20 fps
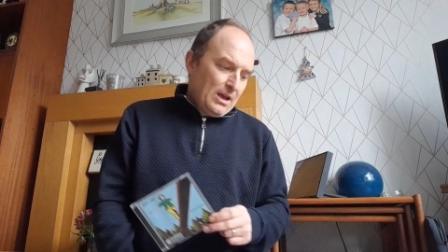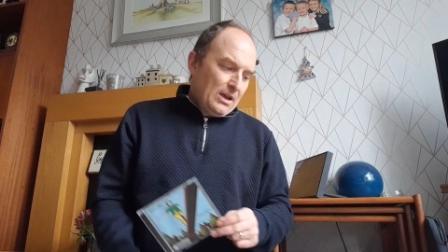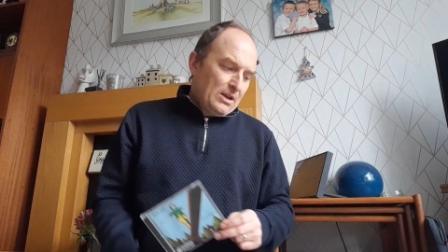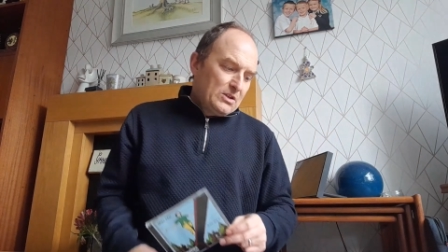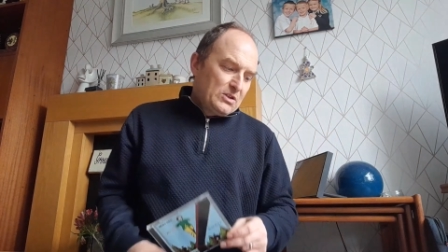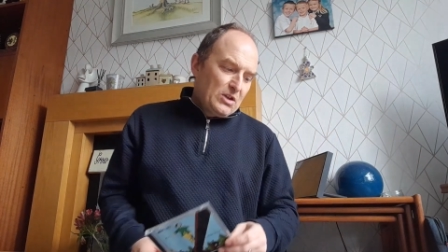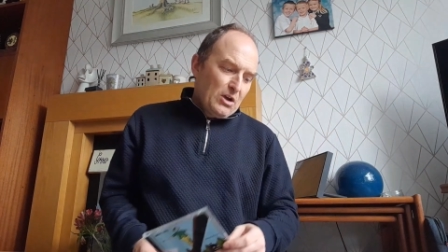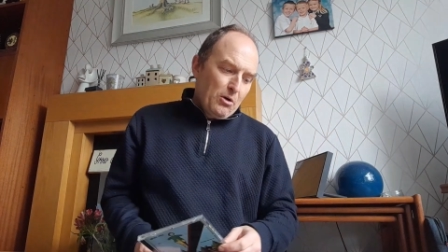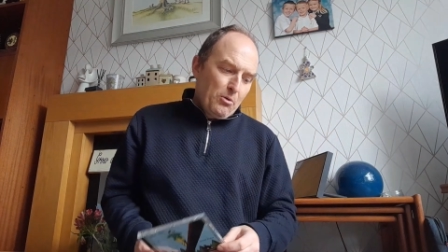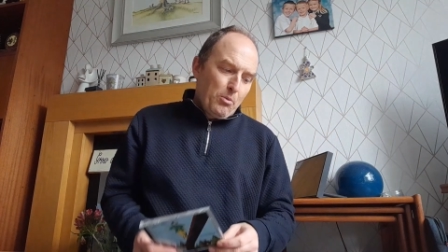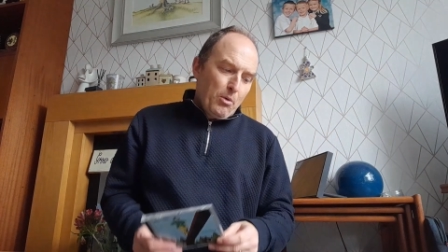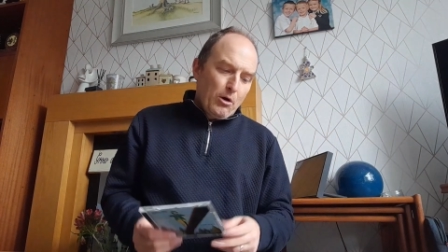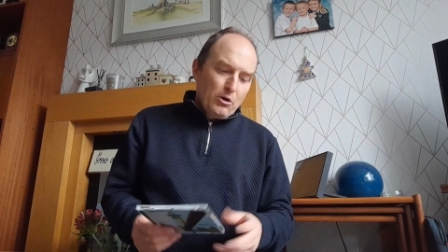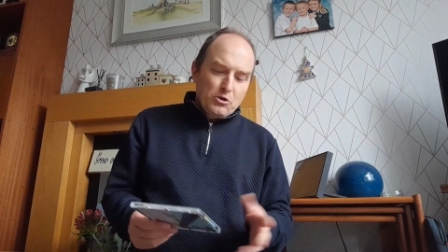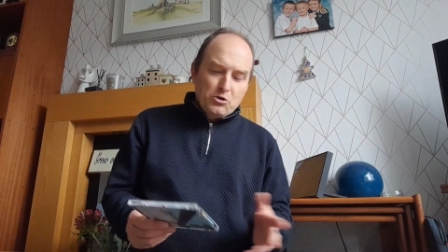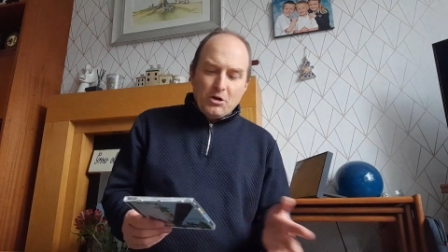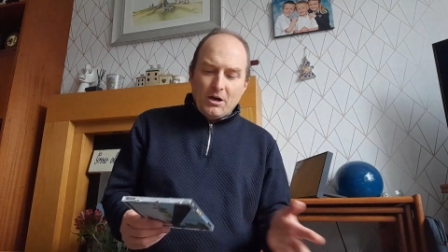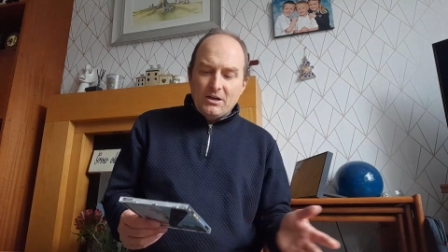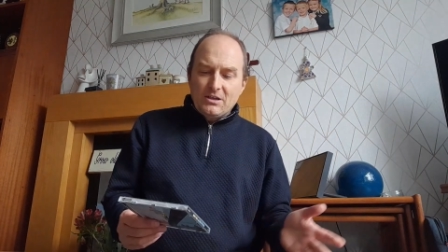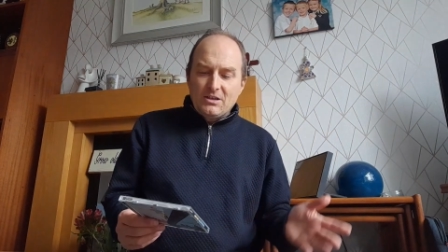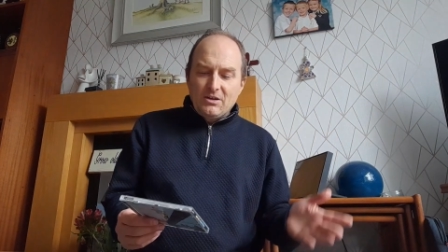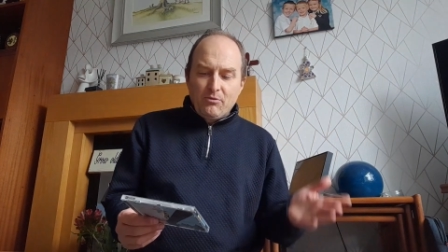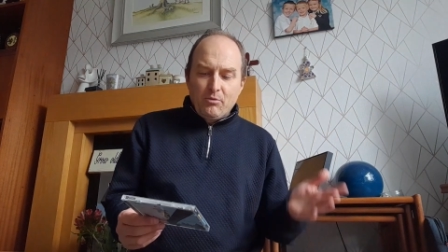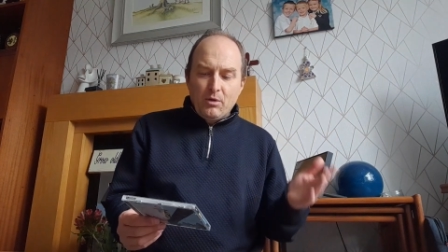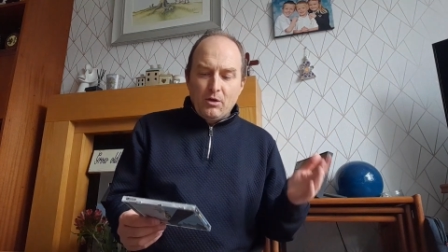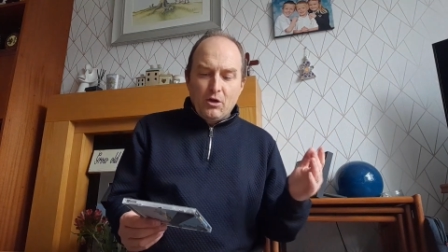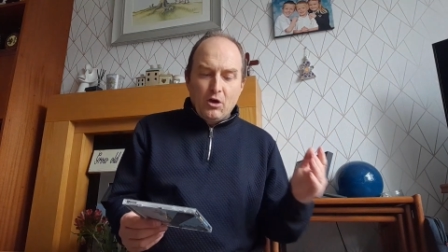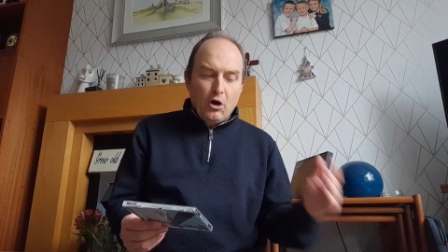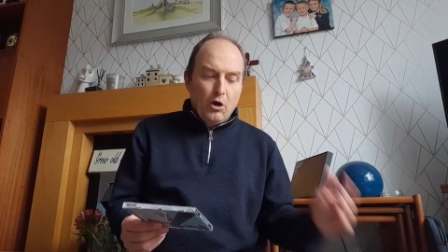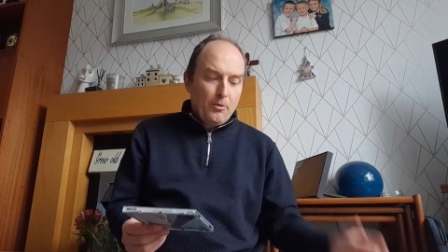So what tracks have we
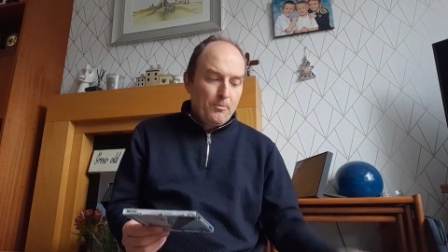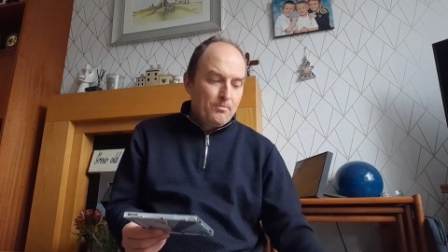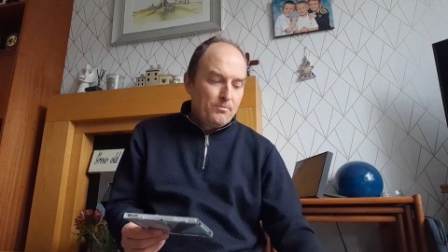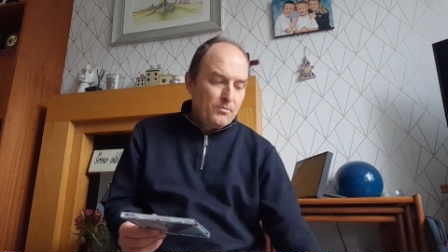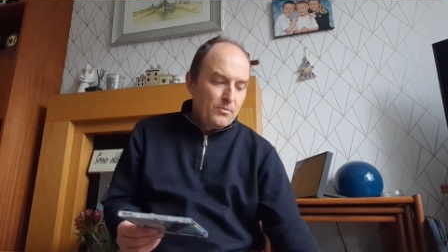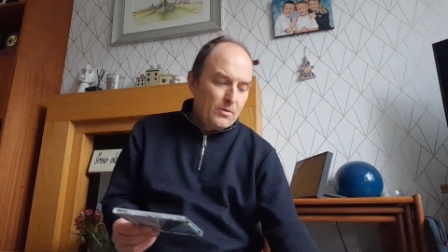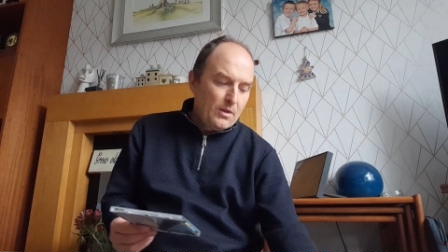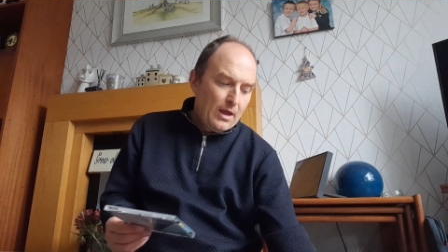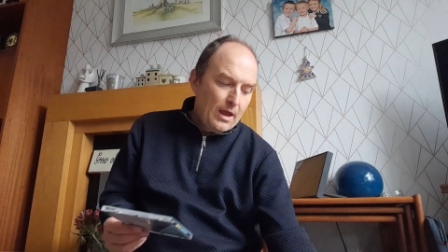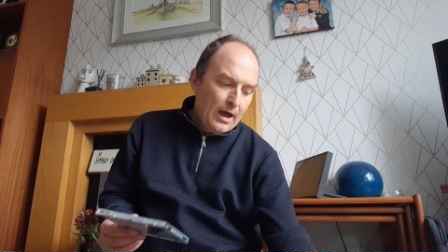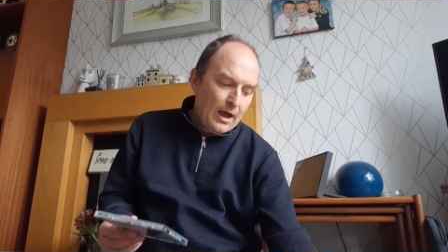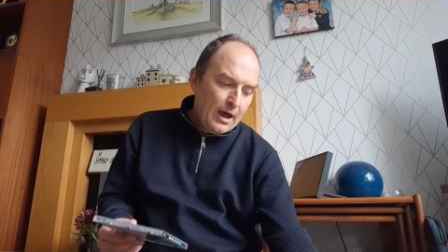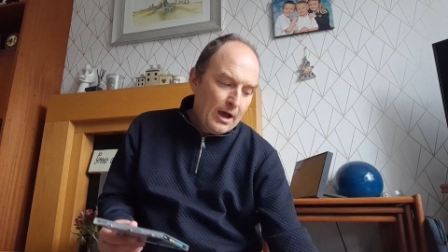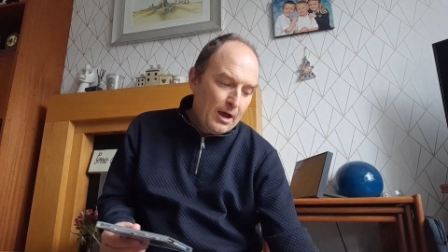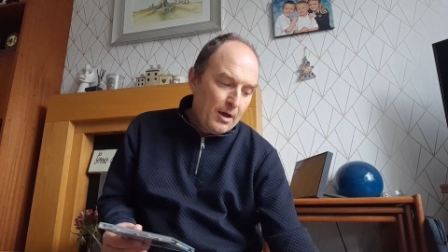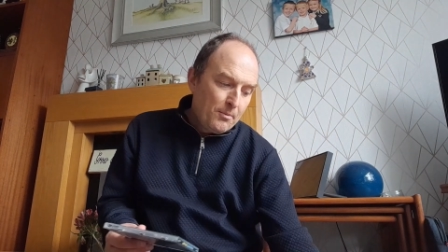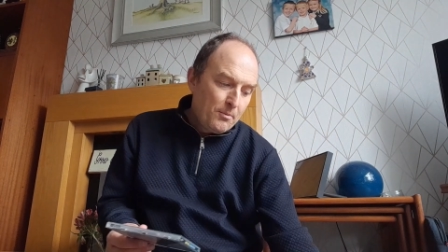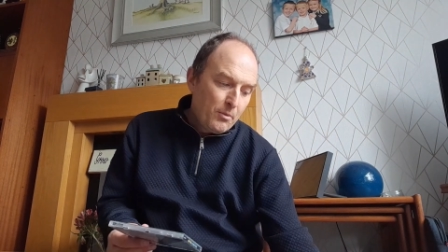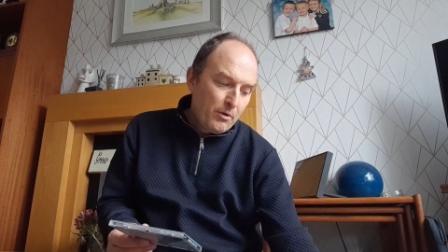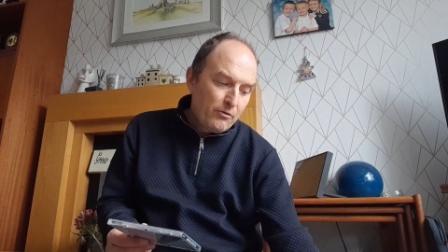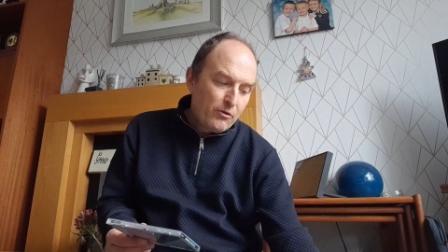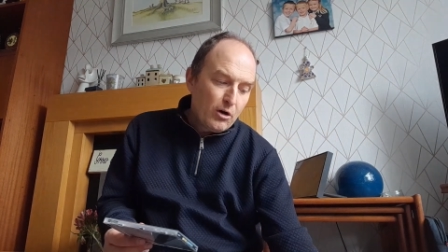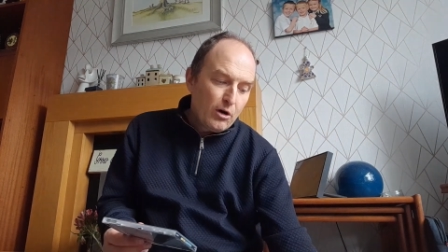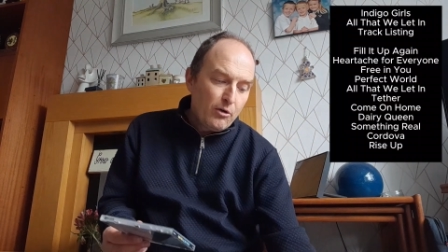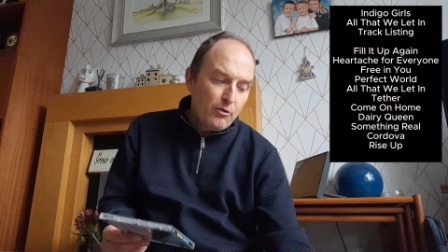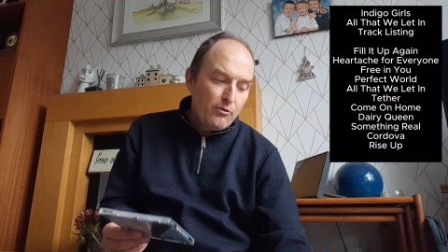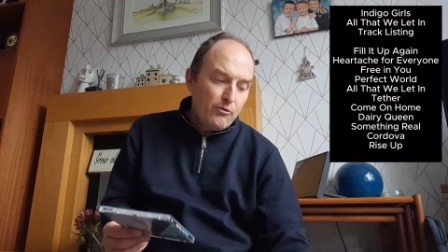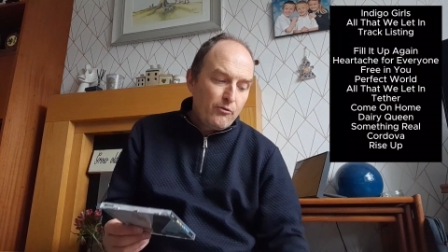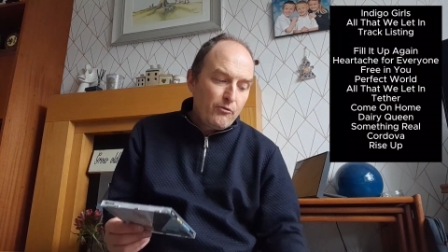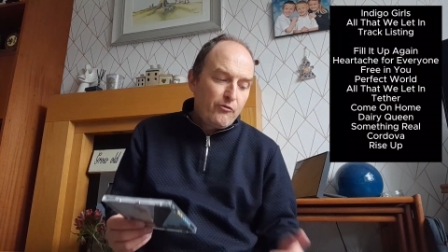got? Um, we've
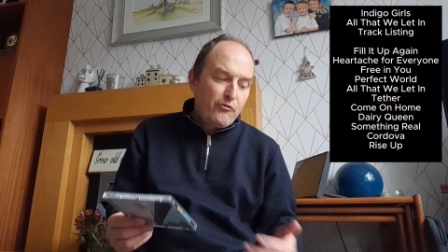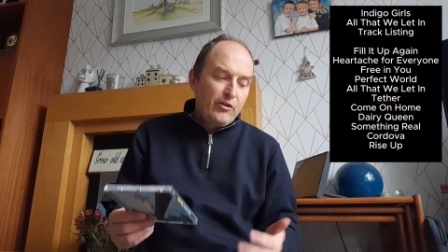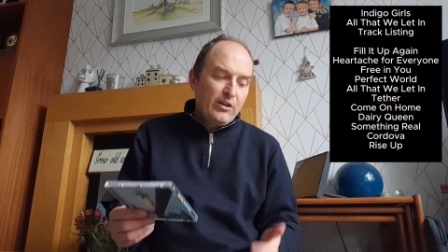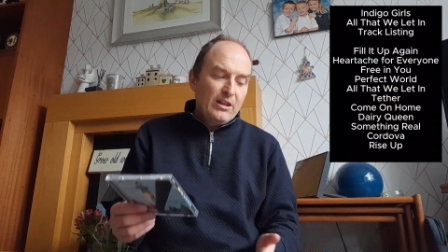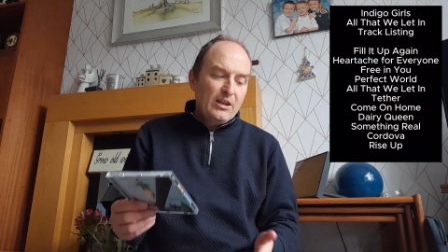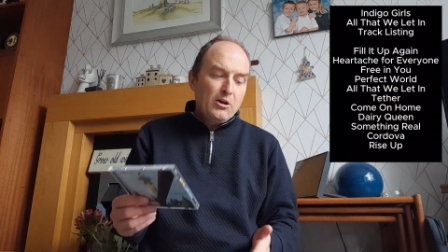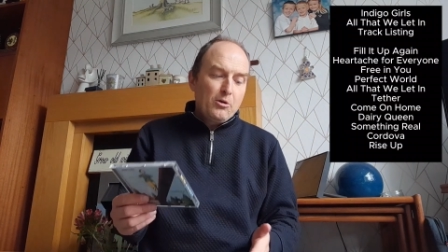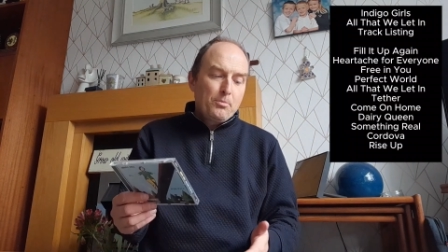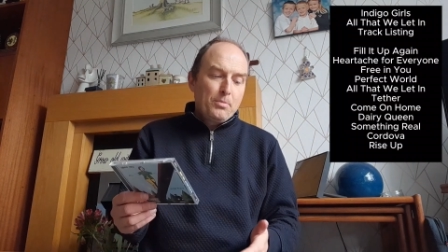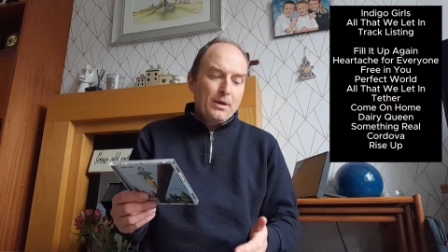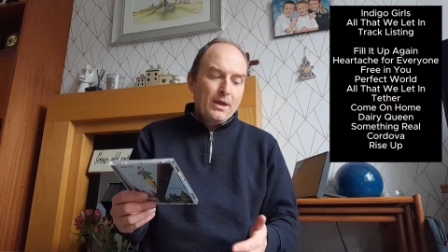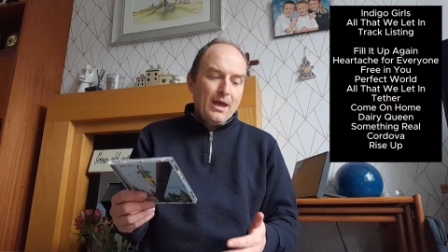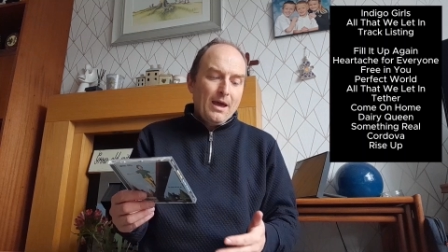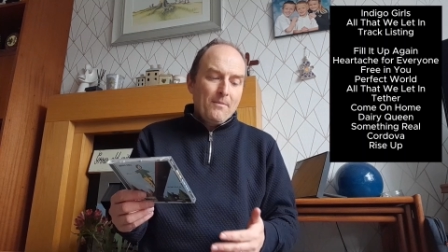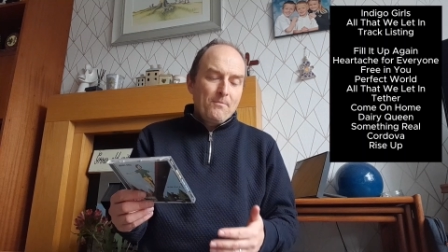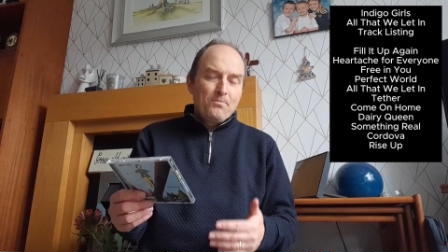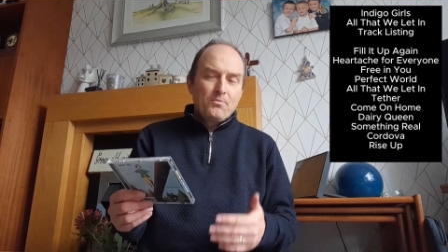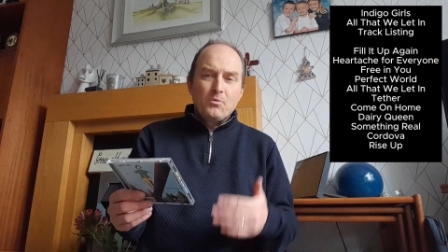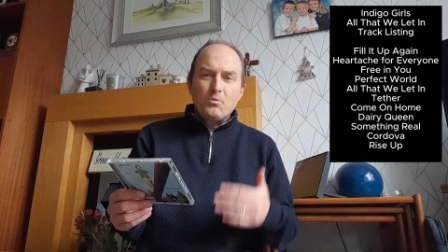got Fill It Up Again,